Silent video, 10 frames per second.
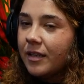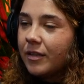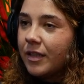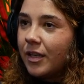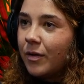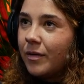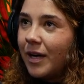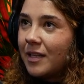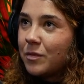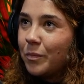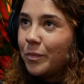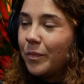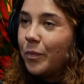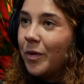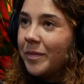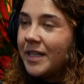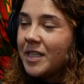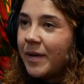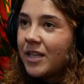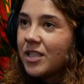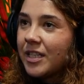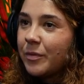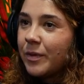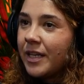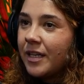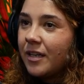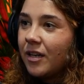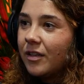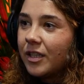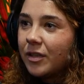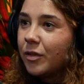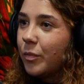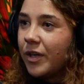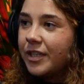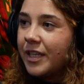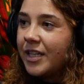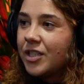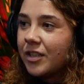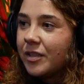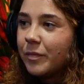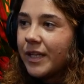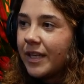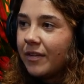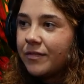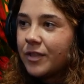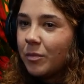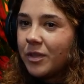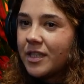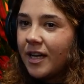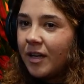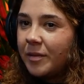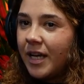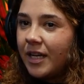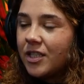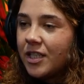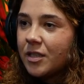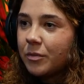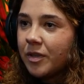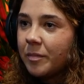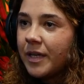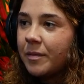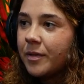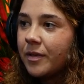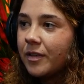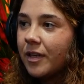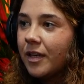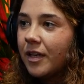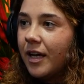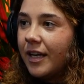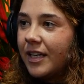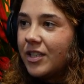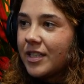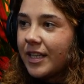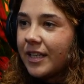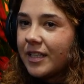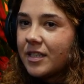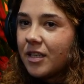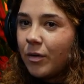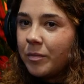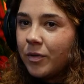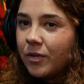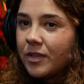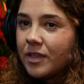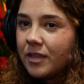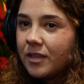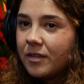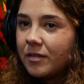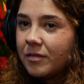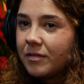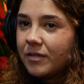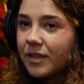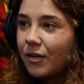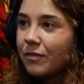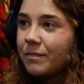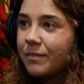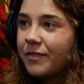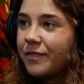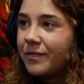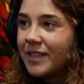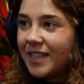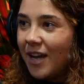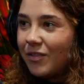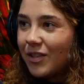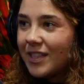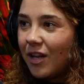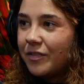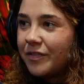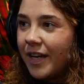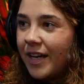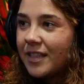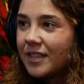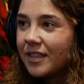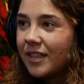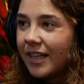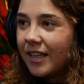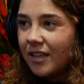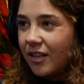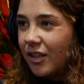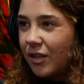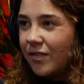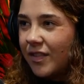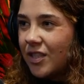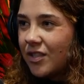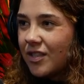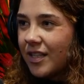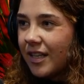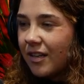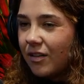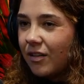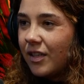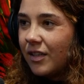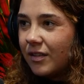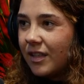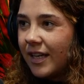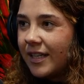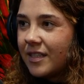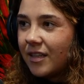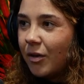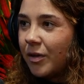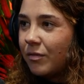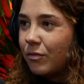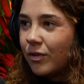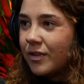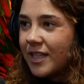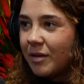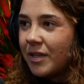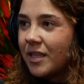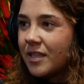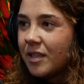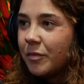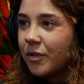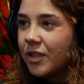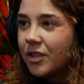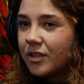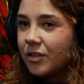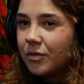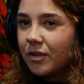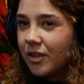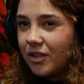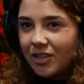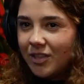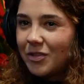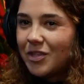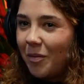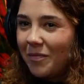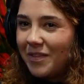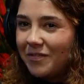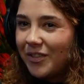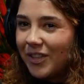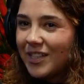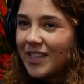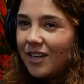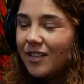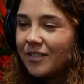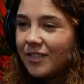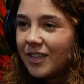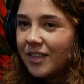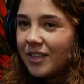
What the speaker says: you know, as women especially, we're nurturing, we give so much time and energy to other people, and I just think it's so important to, you know, serve yourself first. And like, you know, if it's just like, oh, you like to go on a run 10 minutes in the morning, just do something for yourself.